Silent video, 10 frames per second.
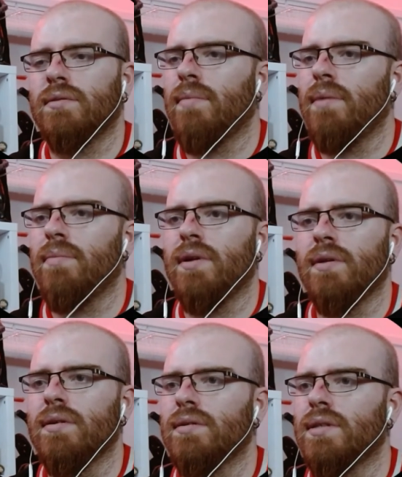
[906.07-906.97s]
That might
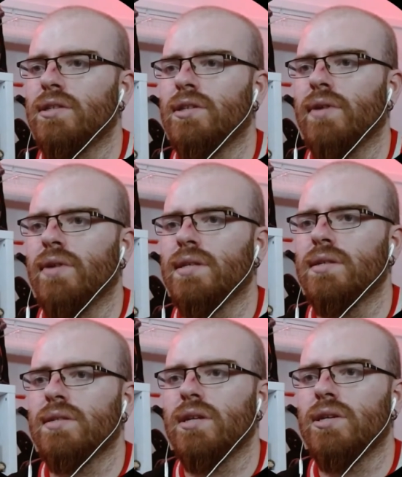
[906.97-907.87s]
be such a great
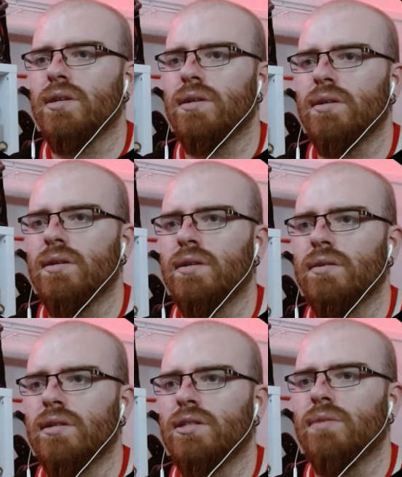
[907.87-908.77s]
sensation.
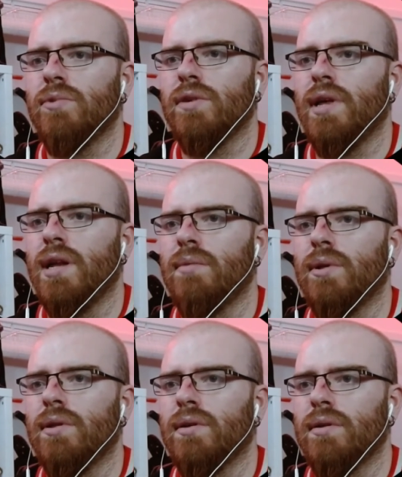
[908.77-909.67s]
Such a beautiful
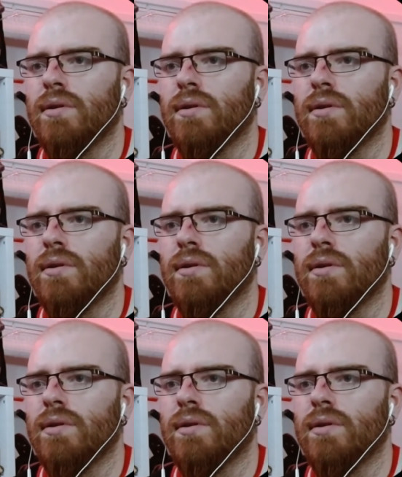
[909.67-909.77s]
animal.